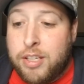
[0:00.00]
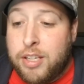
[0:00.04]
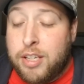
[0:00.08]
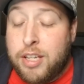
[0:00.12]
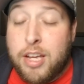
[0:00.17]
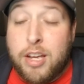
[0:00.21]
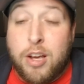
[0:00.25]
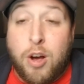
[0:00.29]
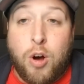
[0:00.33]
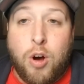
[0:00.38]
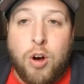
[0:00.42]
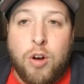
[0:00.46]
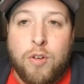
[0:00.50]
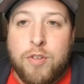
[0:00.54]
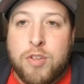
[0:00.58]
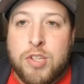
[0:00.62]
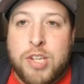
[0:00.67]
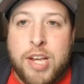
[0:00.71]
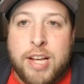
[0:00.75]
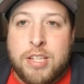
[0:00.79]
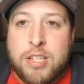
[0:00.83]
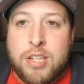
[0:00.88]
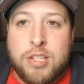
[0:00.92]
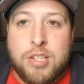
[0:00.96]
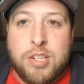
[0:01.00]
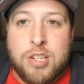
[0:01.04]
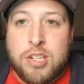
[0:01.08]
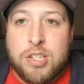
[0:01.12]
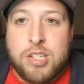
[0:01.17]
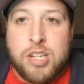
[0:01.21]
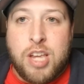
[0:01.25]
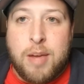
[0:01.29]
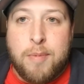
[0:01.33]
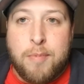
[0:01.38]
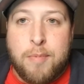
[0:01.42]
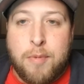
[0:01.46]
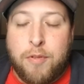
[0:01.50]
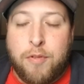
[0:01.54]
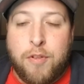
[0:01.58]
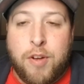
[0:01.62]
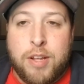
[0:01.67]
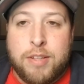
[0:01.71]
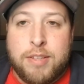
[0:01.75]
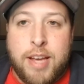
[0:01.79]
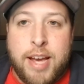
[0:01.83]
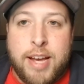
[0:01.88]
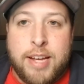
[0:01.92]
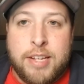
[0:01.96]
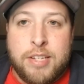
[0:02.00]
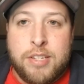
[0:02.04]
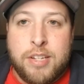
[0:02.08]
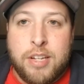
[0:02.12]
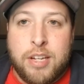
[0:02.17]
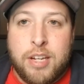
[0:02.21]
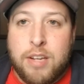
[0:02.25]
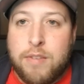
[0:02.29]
All of his assets in his game are fantastic.